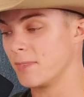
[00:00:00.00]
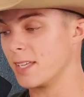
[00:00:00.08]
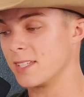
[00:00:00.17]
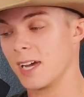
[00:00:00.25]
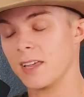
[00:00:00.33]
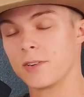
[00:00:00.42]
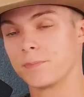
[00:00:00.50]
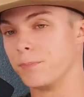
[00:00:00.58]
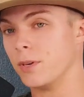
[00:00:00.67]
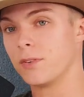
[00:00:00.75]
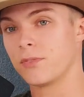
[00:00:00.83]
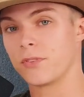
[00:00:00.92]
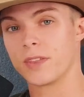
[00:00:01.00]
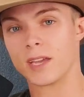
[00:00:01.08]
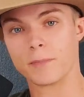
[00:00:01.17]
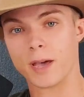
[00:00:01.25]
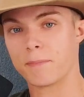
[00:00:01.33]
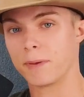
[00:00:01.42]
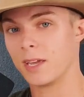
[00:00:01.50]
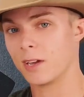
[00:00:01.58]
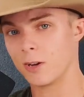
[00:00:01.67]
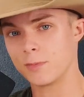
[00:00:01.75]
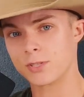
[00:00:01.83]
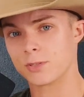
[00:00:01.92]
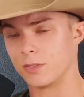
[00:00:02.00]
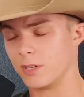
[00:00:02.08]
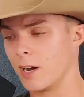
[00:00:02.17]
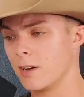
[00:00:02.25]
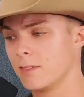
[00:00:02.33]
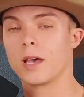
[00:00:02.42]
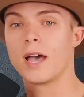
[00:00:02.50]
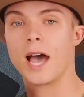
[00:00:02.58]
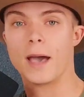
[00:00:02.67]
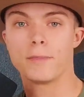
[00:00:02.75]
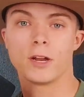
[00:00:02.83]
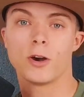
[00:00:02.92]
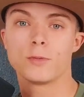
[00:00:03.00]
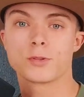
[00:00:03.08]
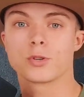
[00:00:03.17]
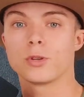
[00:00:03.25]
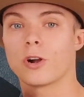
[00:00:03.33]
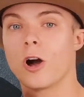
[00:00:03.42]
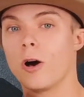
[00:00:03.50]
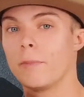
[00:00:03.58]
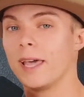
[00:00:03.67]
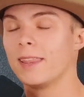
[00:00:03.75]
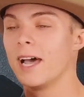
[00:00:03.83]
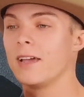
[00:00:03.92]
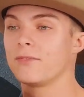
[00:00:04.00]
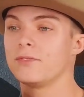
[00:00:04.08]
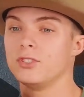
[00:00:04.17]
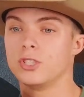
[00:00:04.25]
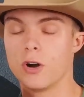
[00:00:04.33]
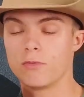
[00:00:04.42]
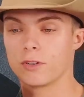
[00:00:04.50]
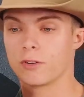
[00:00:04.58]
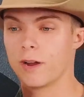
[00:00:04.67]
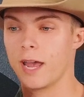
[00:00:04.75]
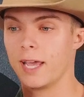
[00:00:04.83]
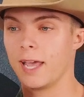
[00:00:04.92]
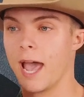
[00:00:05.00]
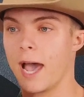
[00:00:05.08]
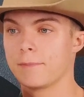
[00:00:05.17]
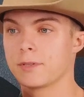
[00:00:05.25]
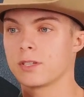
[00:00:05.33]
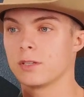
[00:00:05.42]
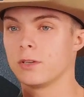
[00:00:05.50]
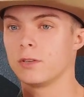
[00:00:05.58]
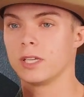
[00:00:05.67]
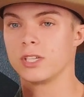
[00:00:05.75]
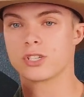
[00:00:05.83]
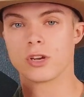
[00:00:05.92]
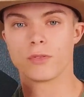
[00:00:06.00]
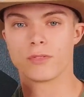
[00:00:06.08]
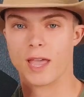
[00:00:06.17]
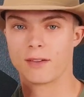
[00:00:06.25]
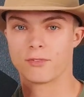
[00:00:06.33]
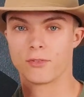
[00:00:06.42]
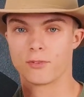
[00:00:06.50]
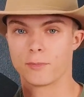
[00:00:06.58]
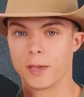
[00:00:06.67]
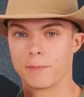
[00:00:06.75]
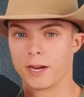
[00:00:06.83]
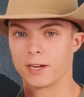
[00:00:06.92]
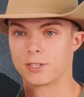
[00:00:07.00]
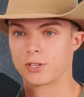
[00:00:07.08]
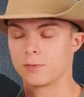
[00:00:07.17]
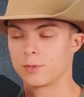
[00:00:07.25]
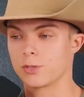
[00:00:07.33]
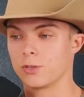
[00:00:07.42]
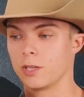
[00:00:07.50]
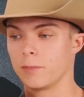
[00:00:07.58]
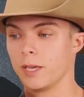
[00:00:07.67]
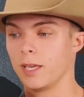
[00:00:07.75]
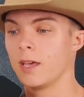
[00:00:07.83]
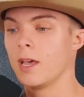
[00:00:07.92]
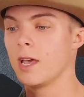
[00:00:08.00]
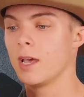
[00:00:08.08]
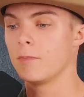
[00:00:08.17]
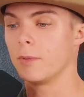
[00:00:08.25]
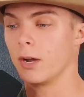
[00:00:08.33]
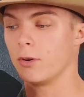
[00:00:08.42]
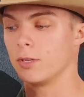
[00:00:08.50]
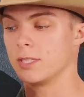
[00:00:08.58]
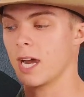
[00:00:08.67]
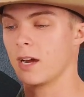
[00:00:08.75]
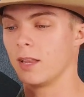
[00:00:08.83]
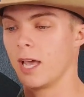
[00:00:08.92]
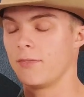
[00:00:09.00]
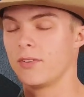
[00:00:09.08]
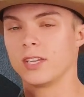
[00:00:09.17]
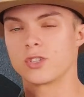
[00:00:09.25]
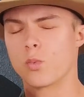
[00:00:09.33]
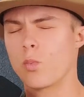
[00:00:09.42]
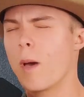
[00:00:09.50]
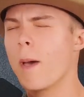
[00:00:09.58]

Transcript: that's the other beautiful thing about being homeschooled, y'all. I've been a homeschooler all my life. Don't regret it. Absolutely so thankful for my parents homeschooling me my whole entire life. It's